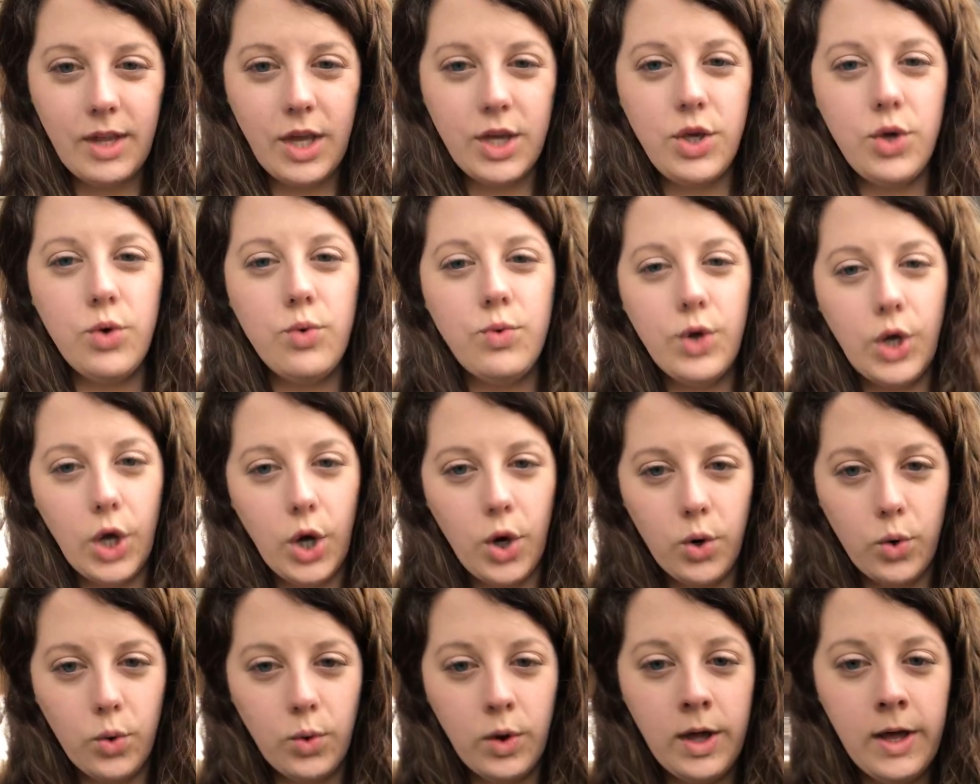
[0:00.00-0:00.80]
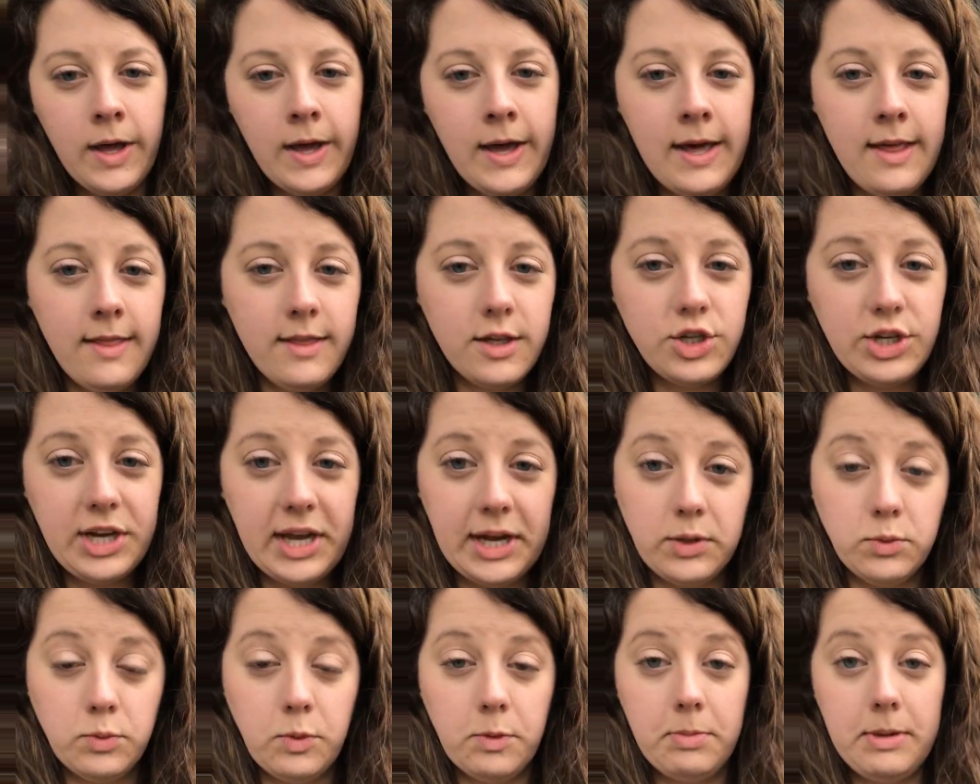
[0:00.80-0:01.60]
you know the
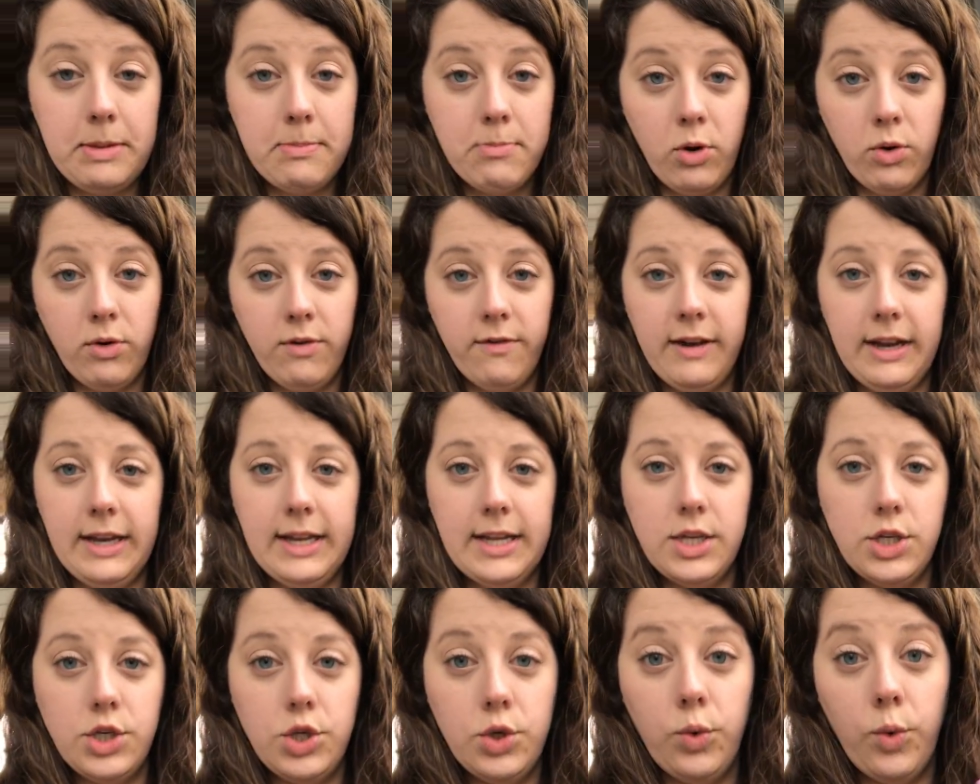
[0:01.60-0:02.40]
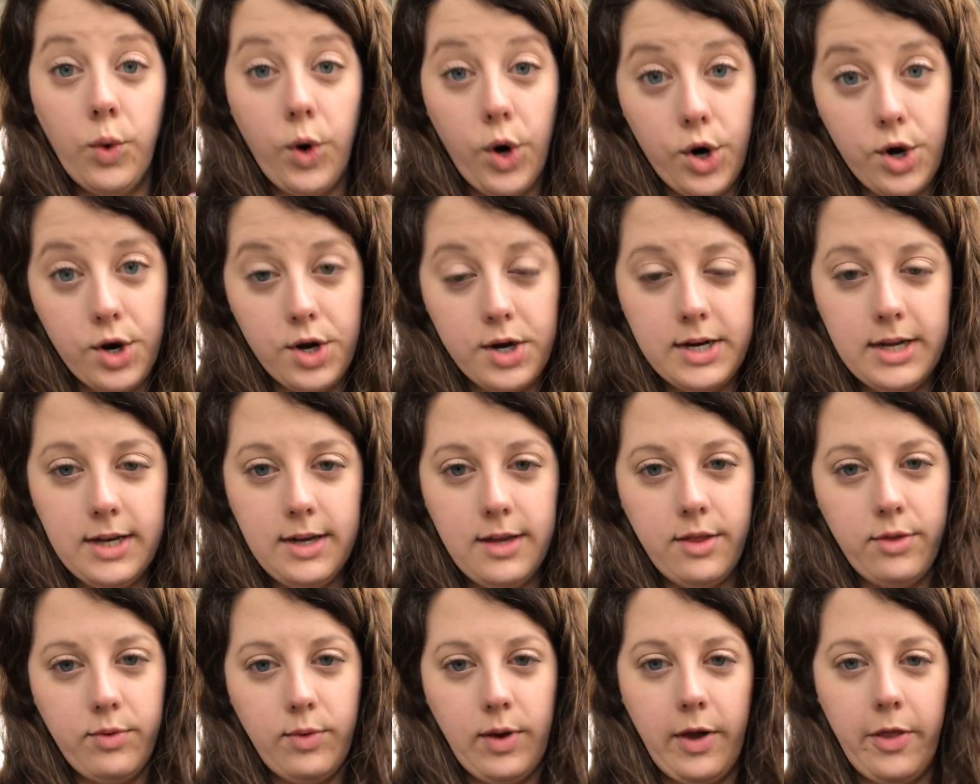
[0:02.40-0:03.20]
child will be motivated to earn
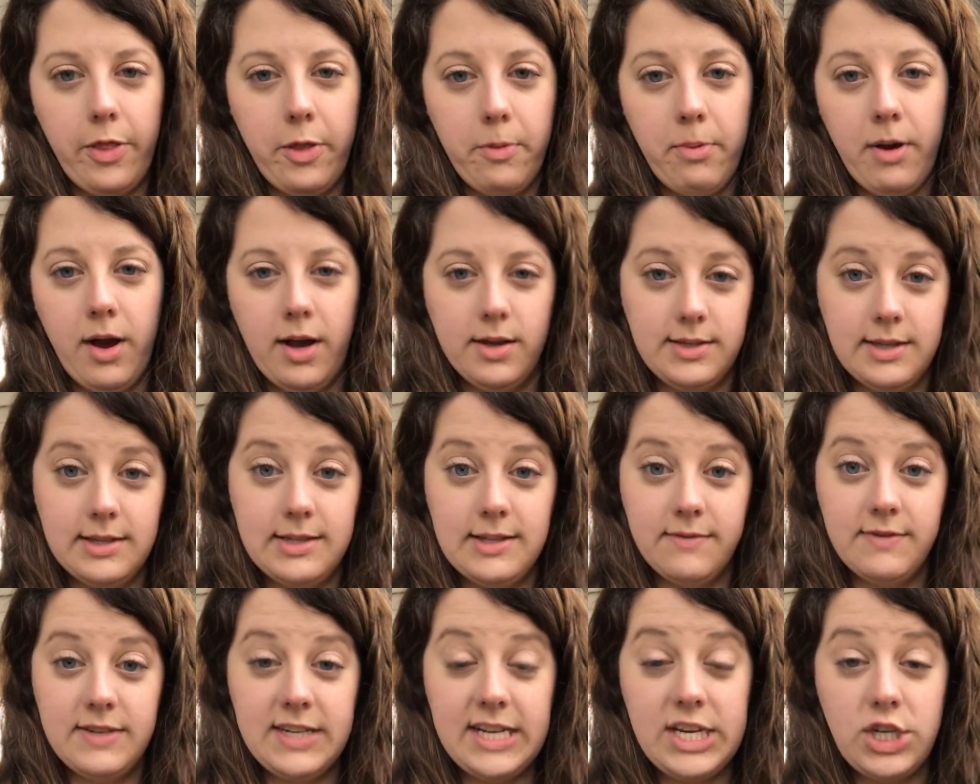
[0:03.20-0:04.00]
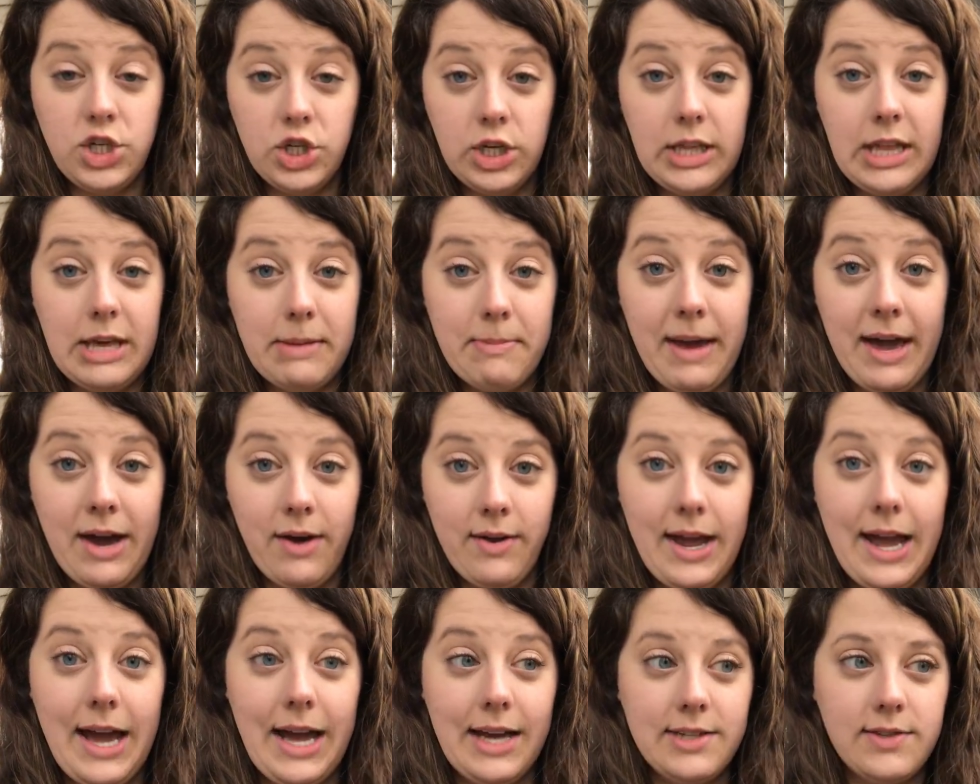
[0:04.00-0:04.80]
throughout the process of teaching them how
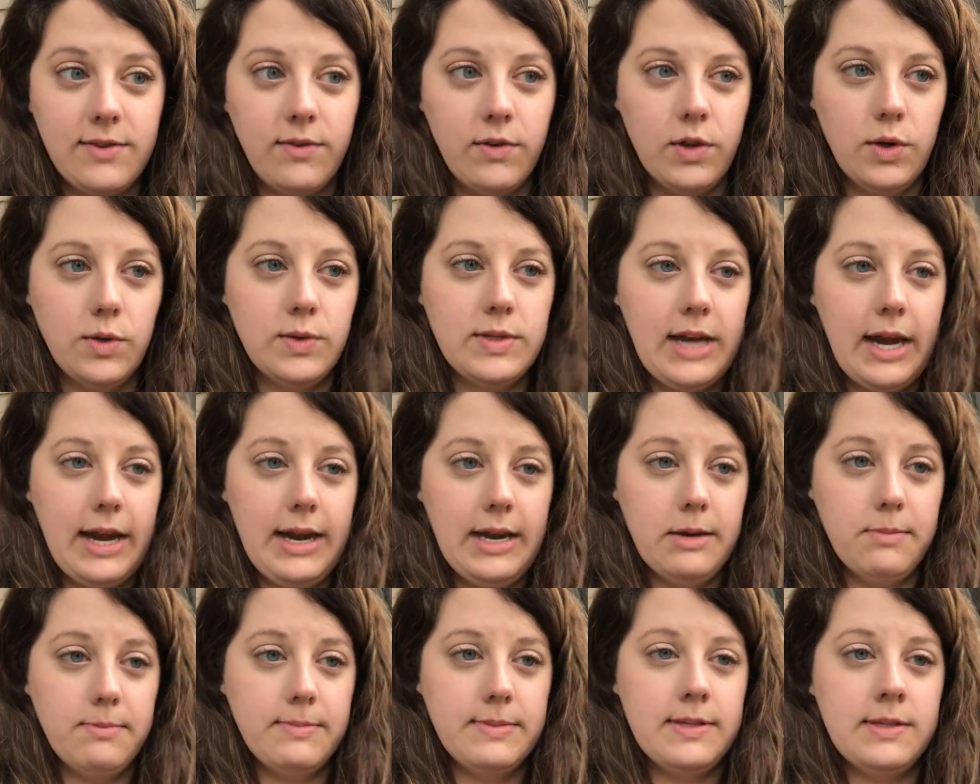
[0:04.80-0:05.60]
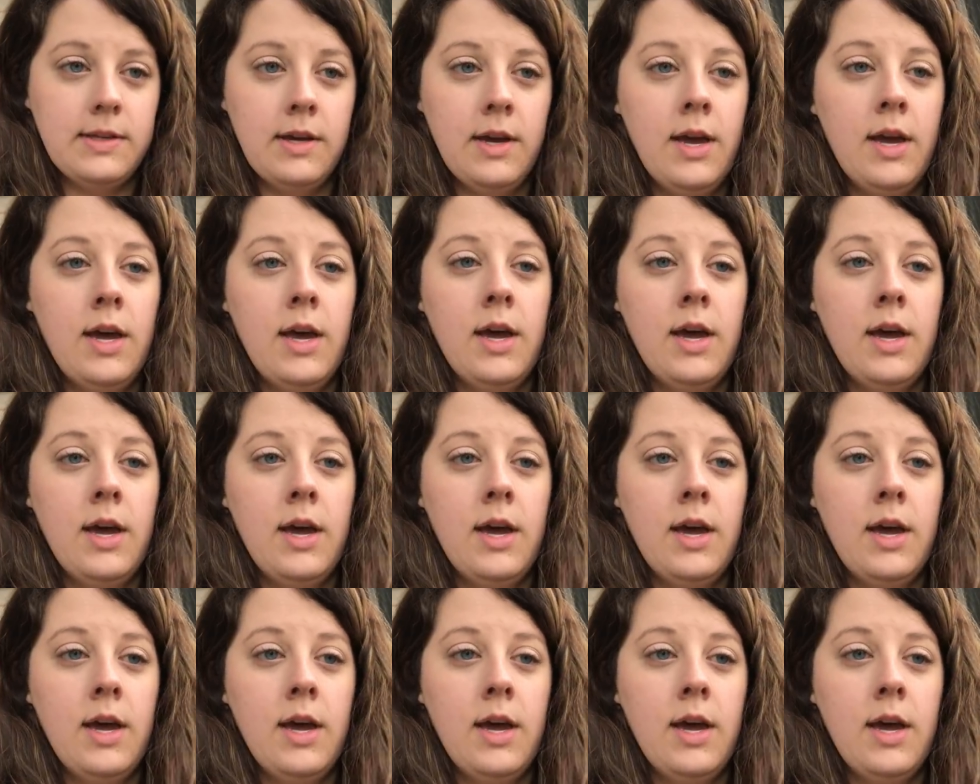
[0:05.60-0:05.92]
to ask for those items.